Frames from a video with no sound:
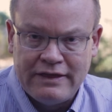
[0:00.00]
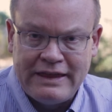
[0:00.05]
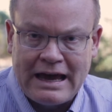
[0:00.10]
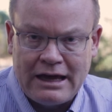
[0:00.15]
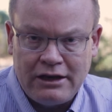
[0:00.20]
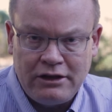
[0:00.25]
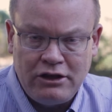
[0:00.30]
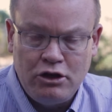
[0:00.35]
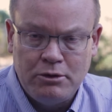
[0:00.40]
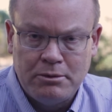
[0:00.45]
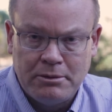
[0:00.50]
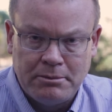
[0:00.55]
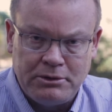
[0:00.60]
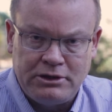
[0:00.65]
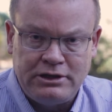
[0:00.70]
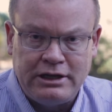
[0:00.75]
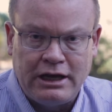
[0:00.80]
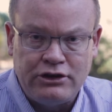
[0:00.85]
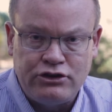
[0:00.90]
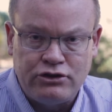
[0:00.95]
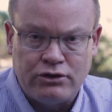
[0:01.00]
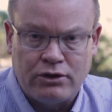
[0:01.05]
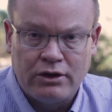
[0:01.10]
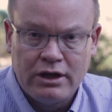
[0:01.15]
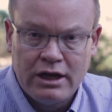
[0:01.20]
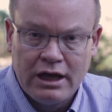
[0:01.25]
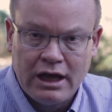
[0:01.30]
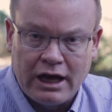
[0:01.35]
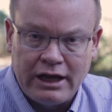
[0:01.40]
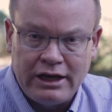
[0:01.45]
that human potential
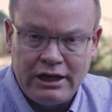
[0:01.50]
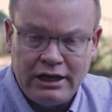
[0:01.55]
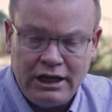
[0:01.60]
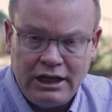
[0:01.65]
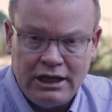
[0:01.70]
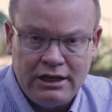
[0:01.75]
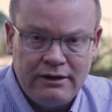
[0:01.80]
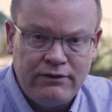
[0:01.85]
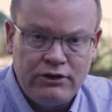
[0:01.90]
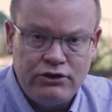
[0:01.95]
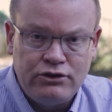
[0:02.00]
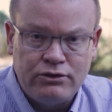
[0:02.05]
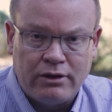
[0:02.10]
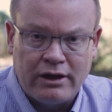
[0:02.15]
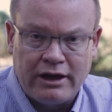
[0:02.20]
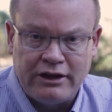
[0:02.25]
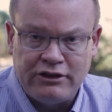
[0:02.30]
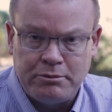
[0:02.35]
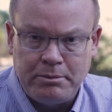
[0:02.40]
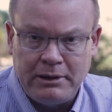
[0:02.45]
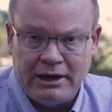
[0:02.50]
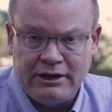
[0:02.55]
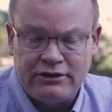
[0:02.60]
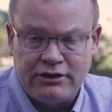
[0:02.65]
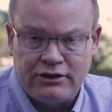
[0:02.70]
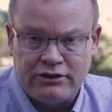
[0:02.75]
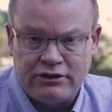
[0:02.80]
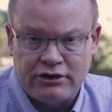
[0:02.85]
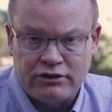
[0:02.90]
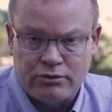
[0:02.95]
on an individualized
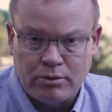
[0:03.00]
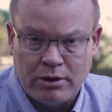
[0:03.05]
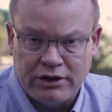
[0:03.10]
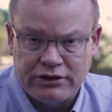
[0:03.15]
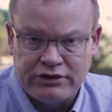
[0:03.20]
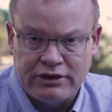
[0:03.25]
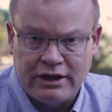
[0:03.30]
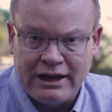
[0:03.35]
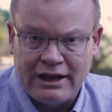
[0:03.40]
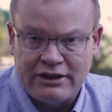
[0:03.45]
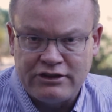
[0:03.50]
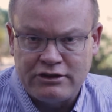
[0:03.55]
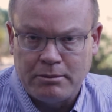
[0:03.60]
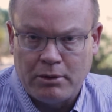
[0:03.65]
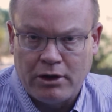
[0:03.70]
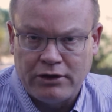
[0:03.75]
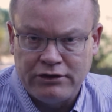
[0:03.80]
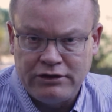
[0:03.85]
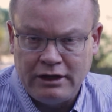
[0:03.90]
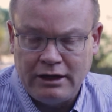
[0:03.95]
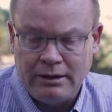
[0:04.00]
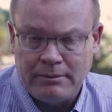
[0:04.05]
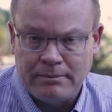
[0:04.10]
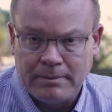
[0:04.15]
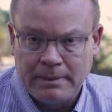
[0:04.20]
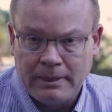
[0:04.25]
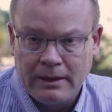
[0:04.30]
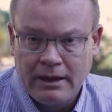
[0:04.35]
basis as well as on that small team?